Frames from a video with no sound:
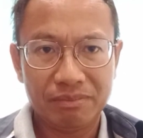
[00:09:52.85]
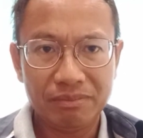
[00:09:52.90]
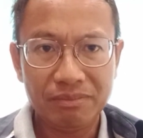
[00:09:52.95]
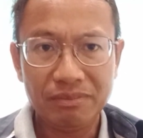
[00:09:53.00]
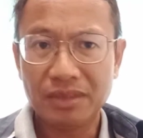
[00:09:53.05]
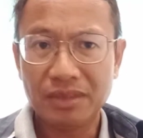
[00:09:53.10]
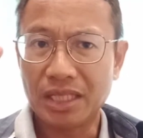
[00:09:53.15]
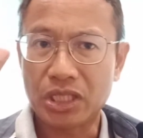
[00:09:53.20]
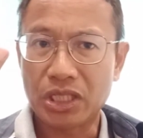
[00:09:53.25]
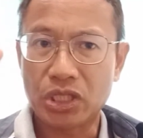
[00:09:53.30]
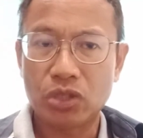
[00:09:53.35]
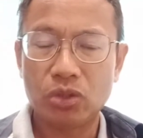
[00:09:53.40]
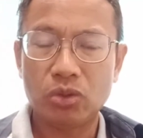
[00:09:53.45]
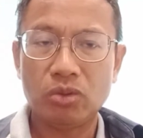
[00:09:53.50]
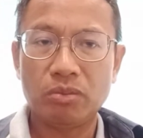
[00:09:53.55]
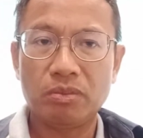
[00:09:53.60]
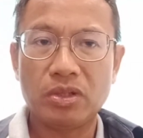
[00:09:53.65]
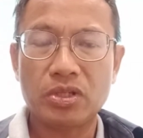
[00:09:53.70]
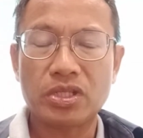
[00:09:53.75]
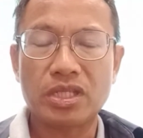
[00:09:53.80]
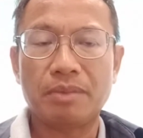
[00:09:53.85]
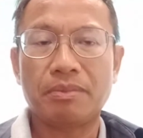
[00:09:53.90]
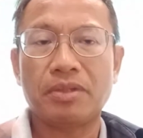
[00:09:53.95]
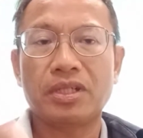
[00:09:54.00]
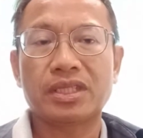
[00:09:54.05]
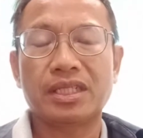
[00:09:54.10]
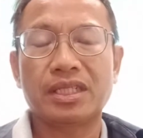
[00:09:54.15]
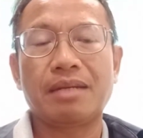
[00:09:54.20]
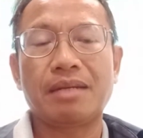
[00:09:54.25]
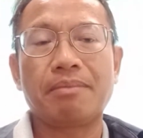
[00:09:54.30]
the two most
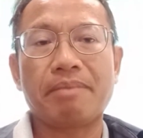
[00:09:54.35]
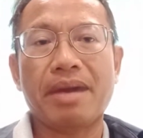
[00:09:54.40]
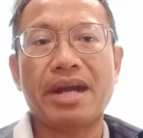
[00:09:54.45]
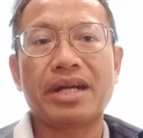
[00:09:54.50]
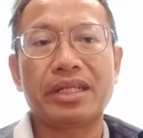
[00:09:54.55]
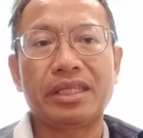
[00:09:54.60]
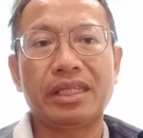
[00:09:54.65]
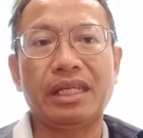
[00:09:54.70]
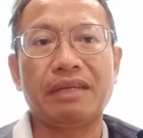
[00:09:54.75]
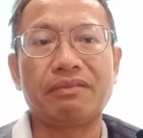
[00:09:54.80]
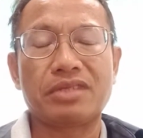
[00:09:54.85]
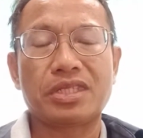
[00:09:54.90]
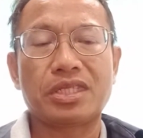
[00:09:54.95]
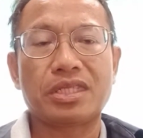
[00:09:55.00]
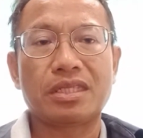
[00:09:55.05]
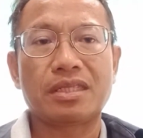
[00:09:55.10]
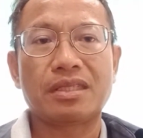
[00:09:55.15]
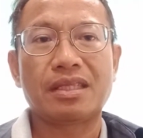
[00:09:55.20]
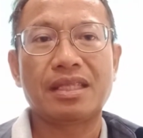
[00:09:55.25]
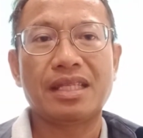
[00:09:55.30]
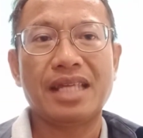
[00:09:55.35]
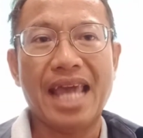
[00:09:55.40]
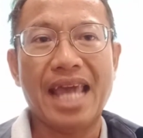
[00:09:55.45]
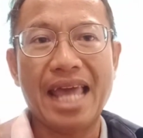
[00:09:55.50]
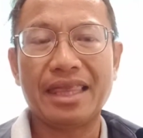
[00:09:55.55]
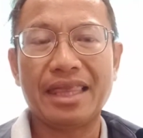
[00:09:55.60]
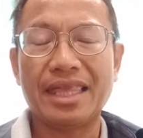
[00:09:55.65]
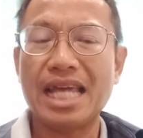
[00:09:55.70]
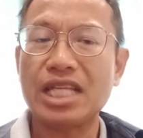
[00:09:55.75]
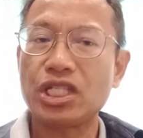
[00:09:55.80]
important imperatives,
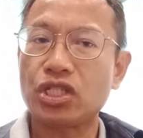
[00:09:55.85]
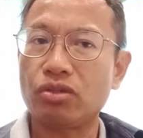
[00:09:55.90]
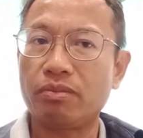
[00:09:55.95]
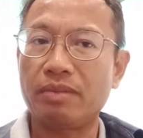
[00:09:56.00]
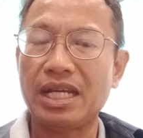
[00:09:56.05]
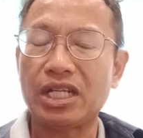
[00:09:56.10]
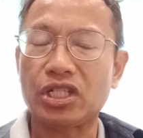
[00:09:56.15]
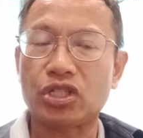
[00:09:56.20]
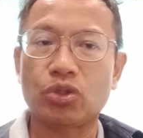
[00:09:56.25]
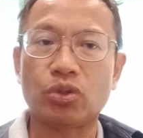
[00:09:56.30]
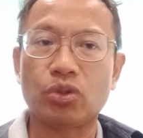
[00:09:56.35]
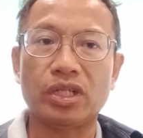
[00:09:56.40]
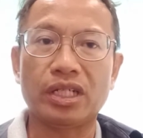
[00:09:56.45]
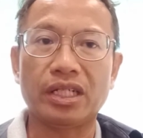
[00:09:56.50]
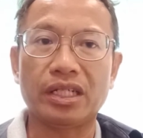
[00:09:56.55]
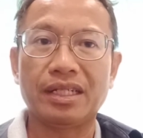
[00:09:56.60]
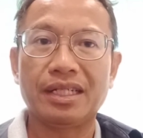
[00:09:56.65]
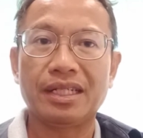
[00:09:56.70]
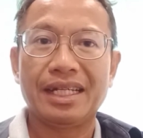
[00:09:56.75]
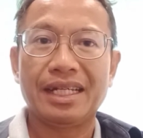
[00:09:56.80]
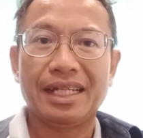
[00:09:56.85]
and then to make sure